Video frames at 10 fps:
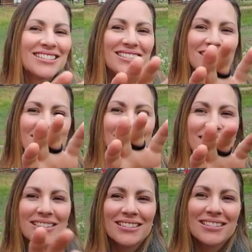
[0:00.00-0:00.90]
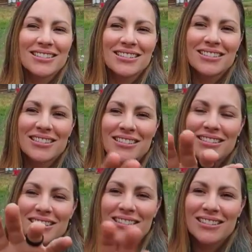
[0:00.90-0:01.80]

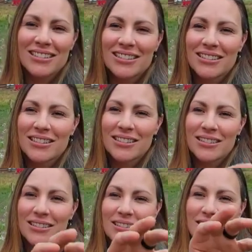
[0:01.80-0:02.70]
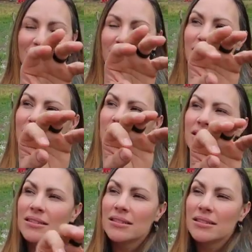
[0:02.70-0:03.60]

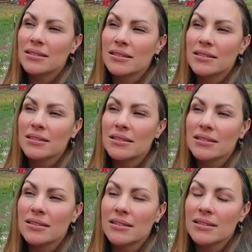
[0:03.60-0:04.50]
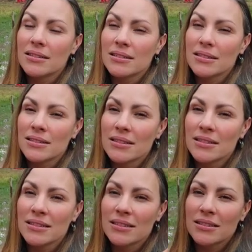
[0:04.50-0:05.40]

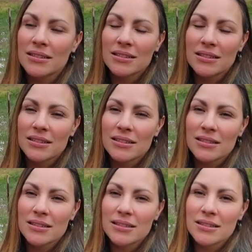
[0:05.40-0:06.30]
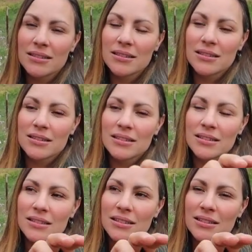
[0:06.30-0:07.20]

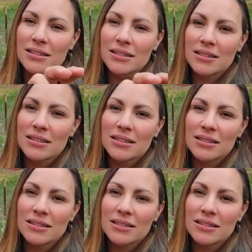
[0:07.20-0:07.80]
(not speaking)